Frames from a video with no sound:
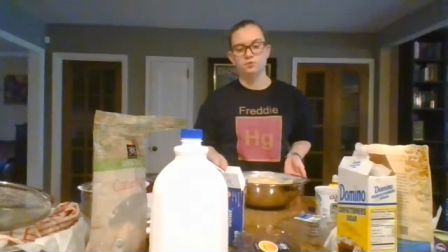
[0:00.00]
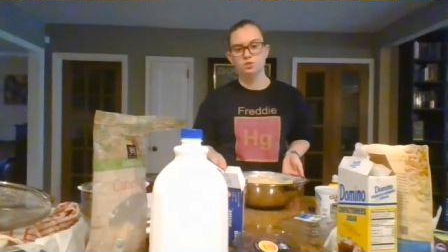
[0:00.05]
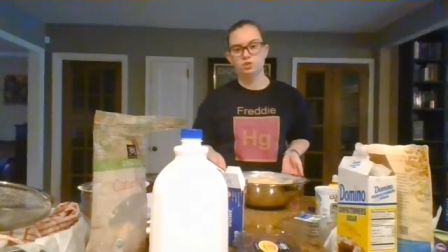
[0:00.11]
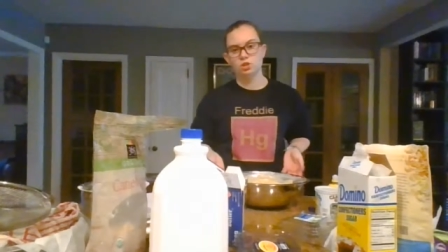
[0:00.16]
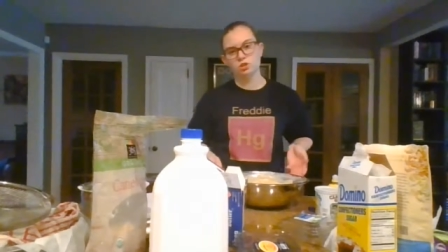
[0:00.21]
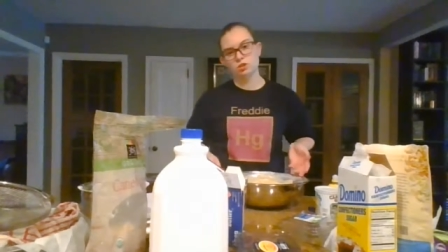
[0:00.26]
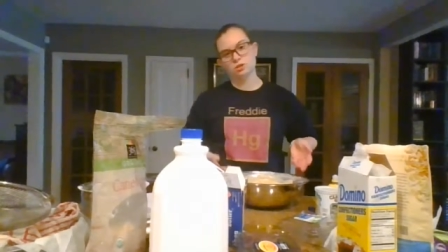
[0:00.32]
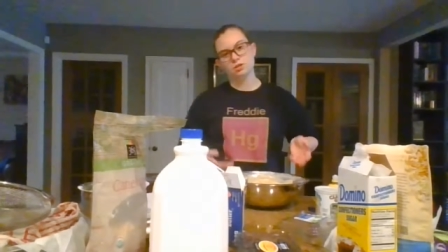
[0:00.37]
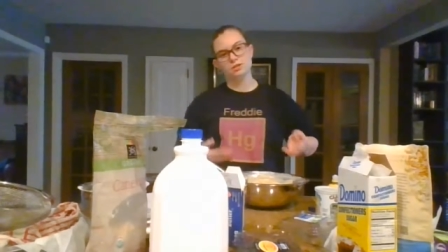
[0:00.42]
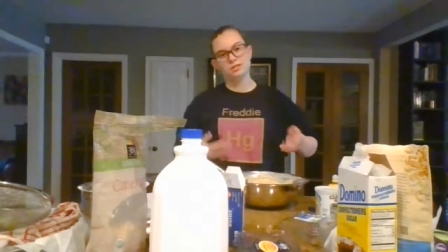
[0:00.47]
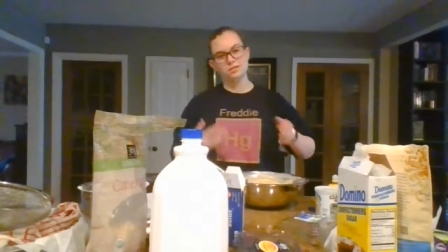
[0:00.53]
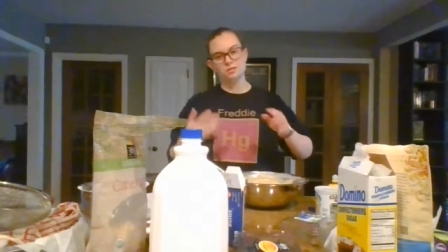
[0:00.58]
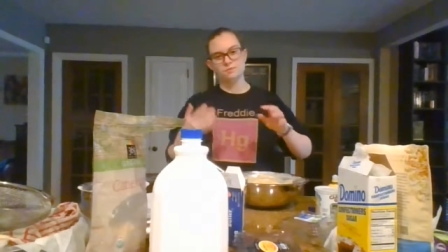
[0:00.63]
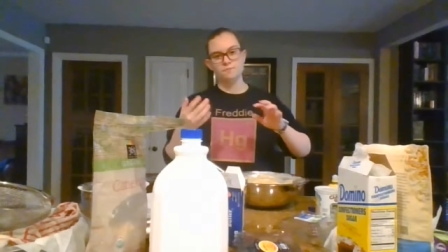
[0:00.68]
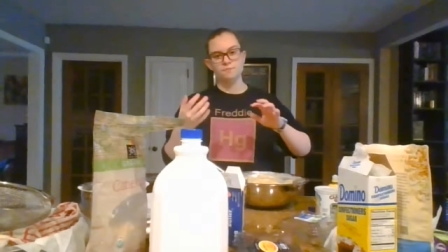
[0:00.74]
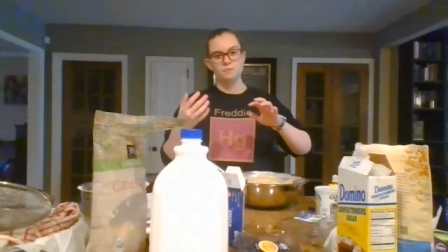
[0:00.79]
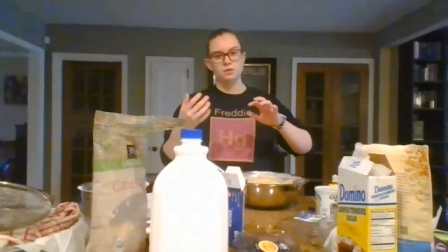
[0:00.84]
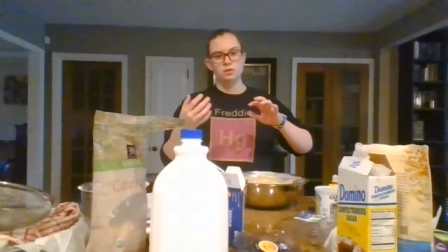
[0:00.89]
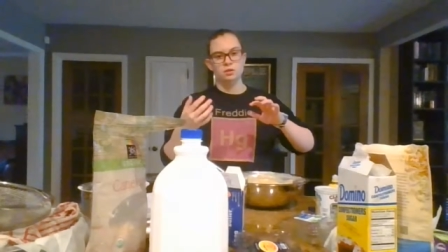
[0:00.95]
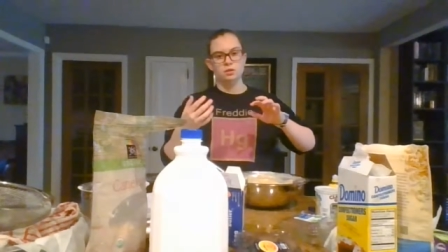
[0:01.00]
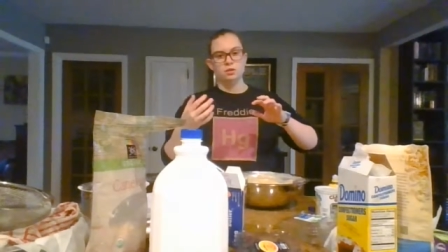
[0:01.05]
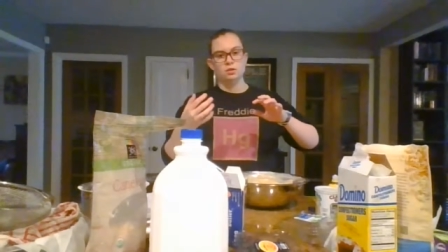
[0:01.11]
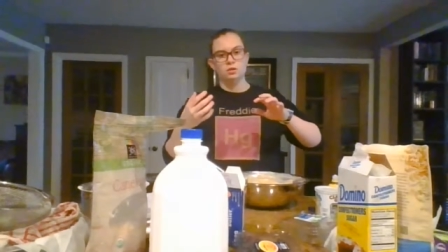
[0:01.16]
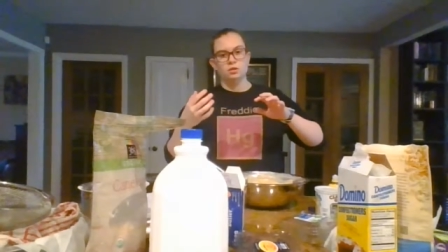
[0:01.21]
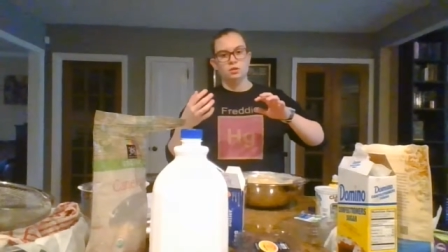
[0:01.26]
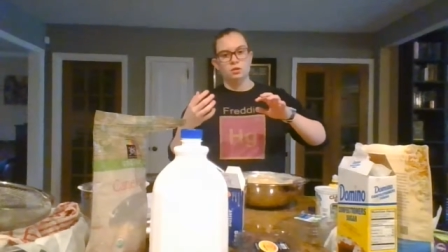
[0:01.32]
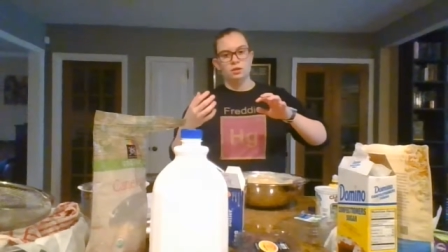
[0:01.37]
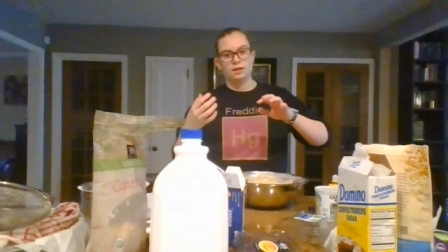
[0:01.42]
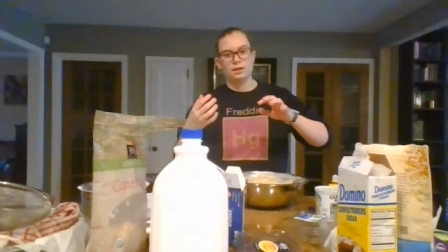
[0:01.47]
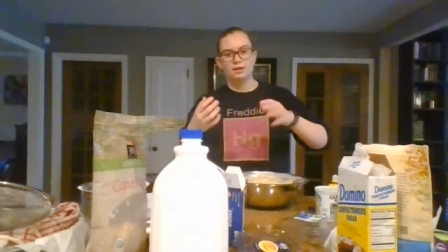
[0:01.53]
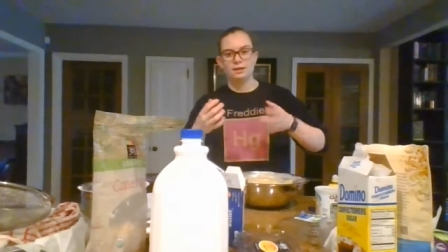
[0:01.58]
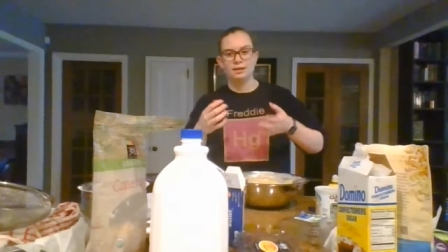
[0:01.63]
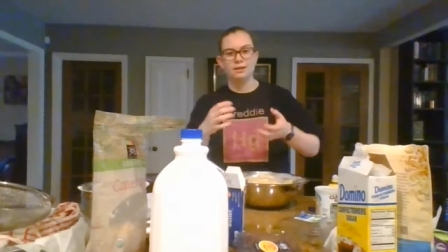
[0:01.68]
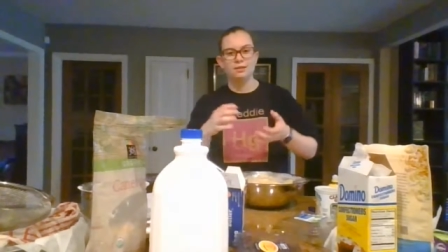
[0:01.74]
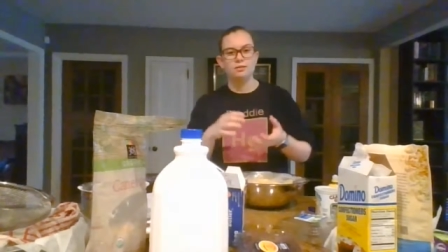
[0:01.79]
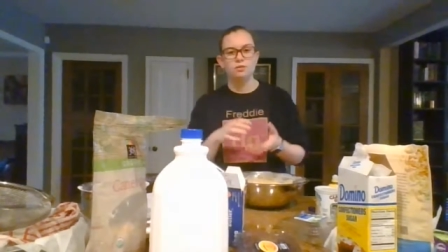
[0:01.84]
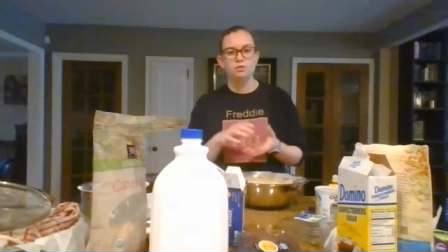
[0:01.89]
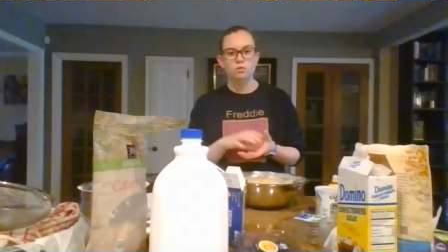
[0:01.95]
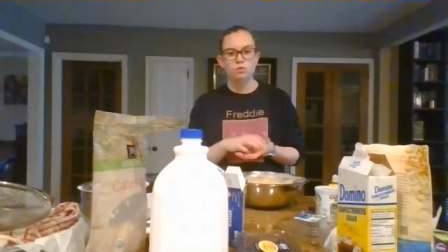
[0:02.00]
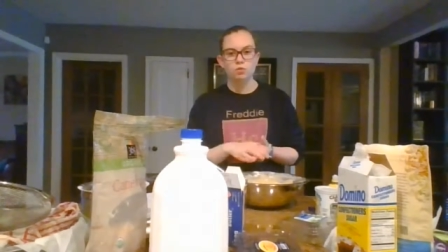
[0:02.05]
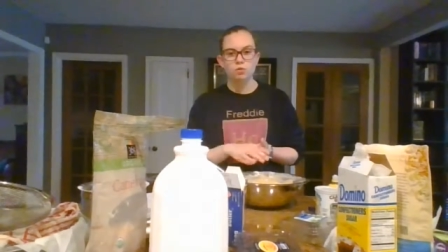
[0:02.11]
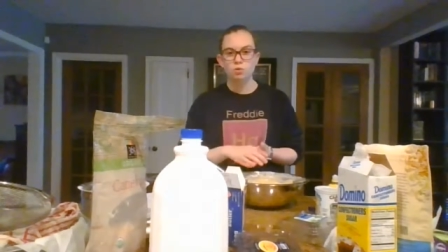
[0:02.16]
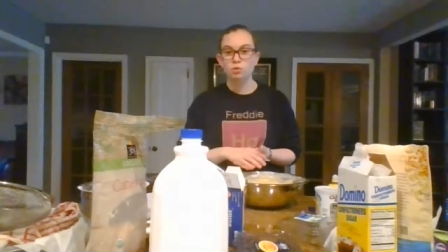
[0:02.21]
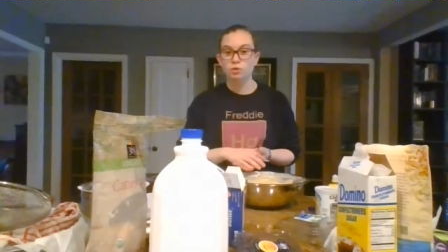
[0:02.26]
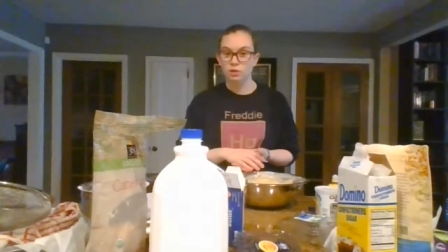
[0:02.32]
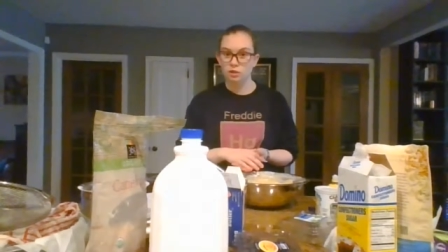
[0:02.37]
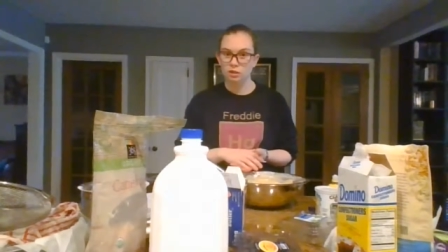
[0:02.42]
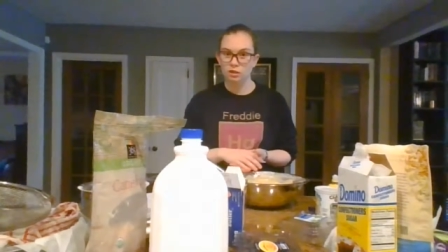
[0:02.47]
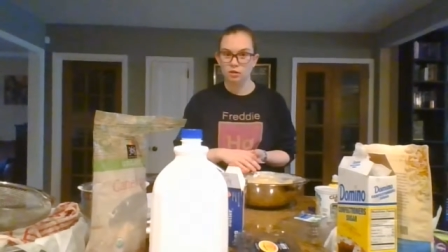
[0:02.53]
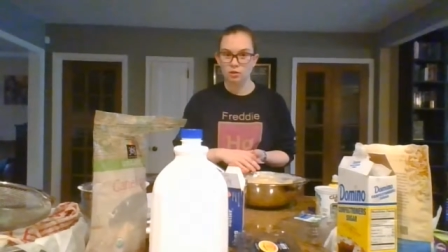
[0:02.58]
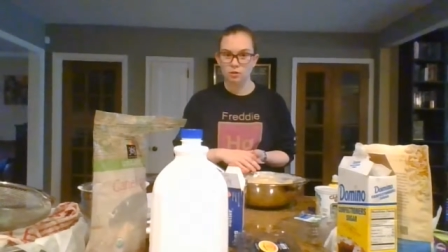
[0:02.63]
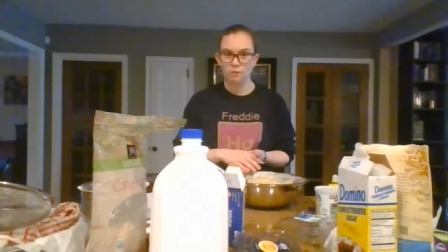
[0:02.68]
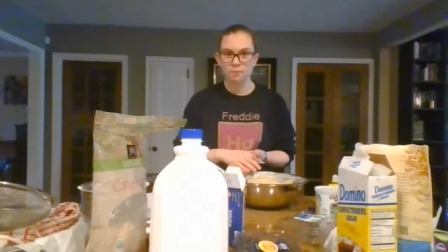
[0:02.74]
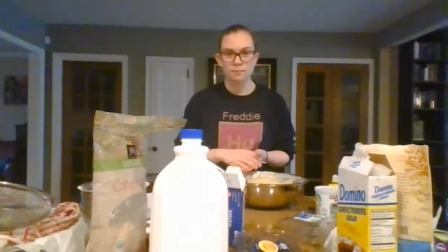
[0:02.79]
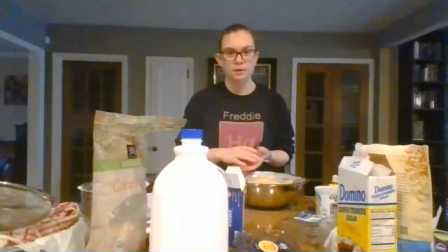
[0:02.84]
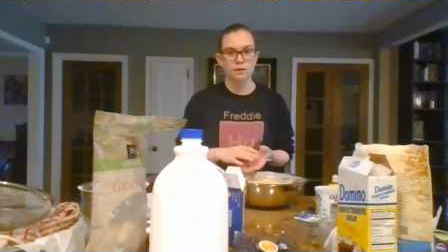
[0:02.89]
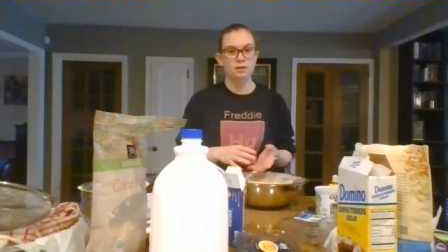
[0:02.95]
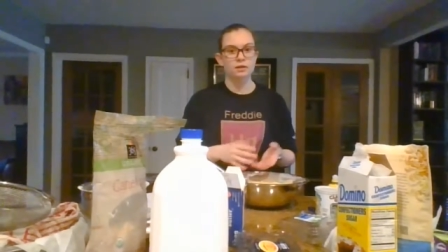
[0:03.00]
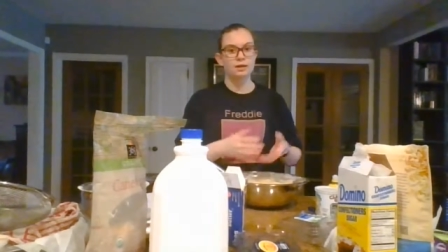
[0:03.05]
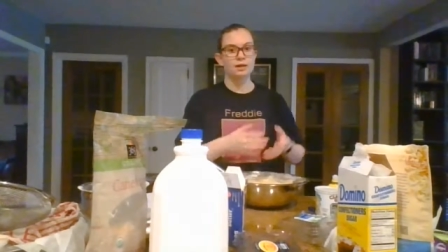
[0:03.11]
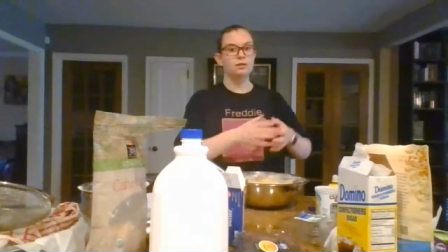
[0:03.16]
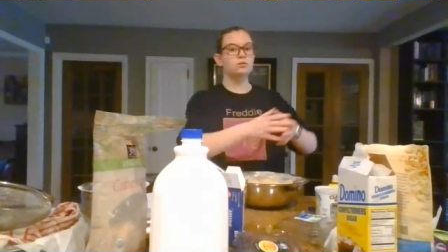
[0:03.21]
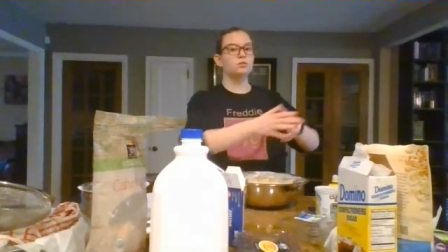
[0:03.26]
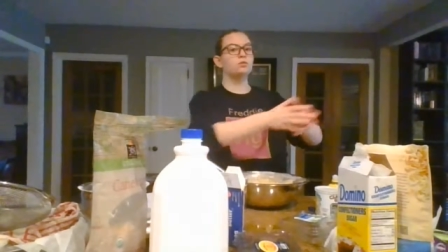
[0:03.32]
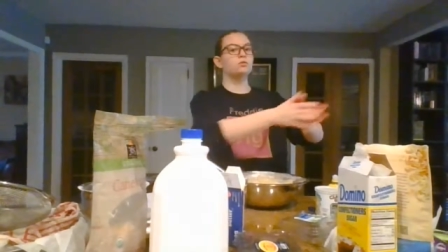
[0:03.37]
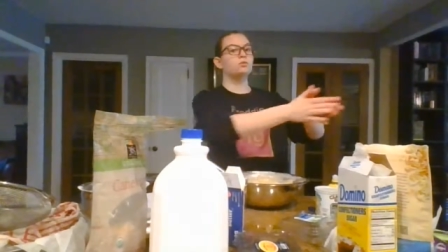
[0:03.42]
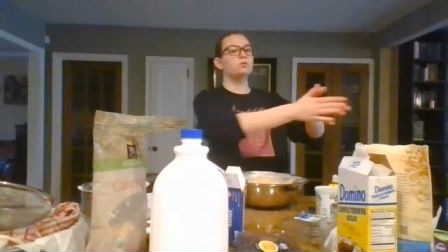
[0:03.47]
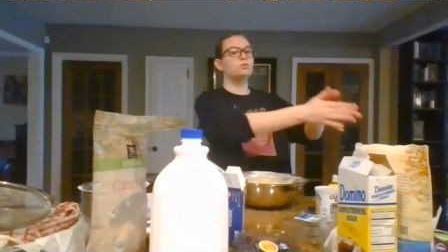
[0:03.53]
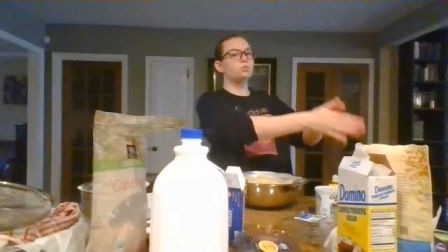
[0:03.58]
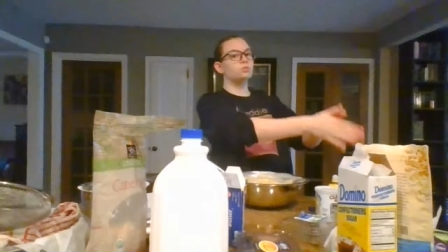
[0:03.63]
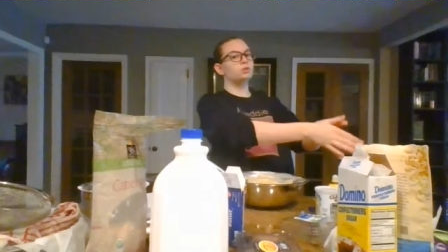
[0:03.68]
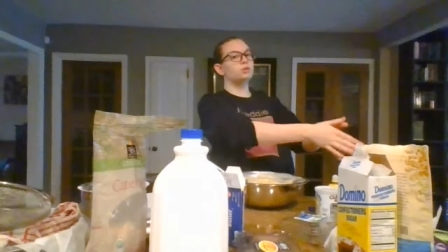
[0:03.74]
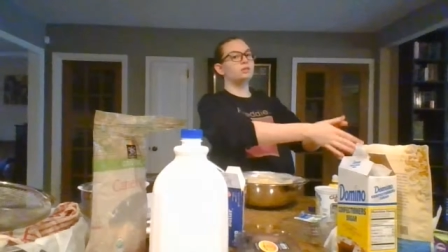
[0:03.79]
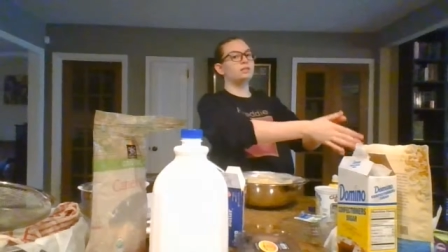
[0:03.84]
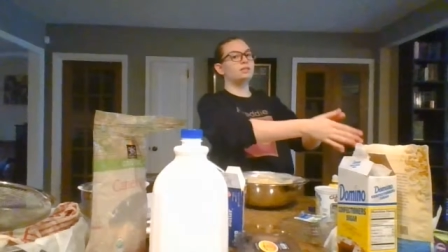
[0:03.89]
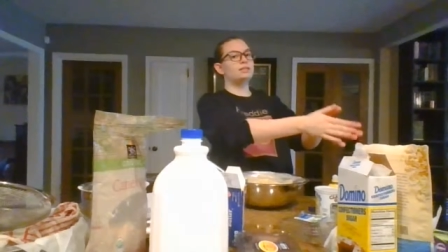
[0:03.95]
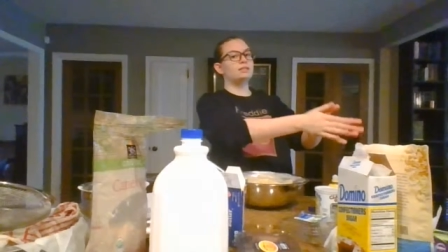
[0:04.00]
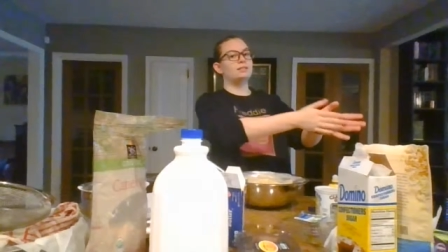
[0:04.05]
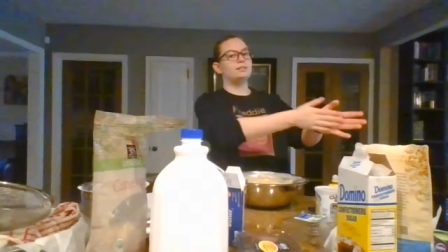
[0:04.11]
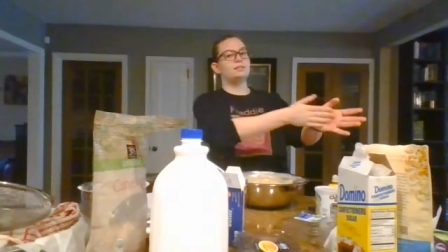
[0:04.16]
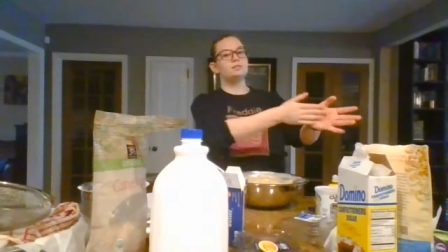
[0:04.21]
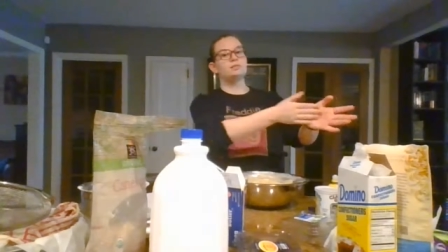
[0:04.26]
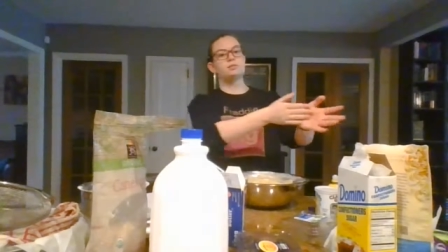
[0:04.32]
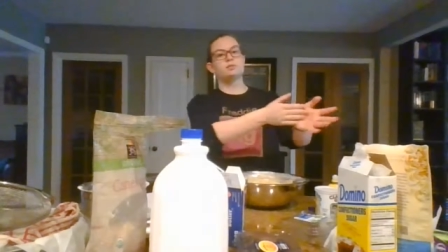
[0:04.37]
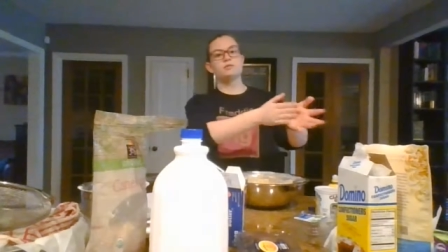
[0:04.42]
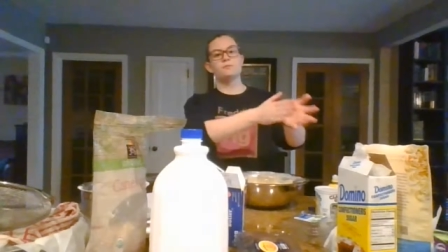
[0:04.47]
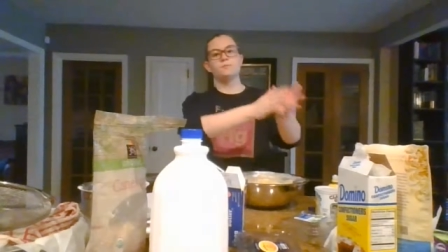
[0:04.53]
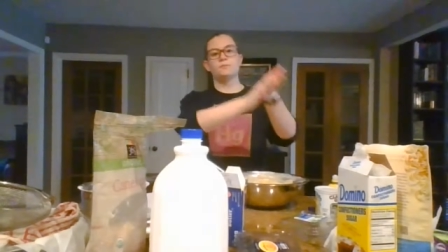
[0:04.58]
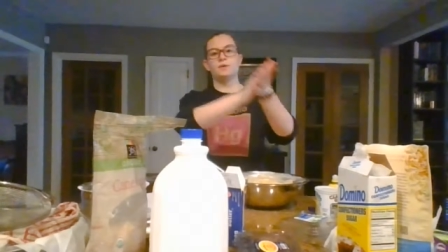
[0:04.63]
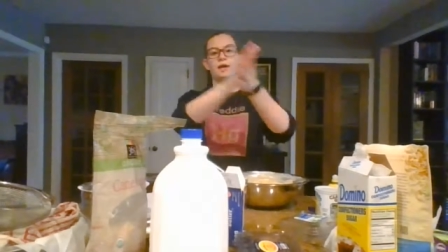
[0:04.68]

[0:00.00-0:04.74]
Just because it can get a little cool here, it can get a little cool in the East,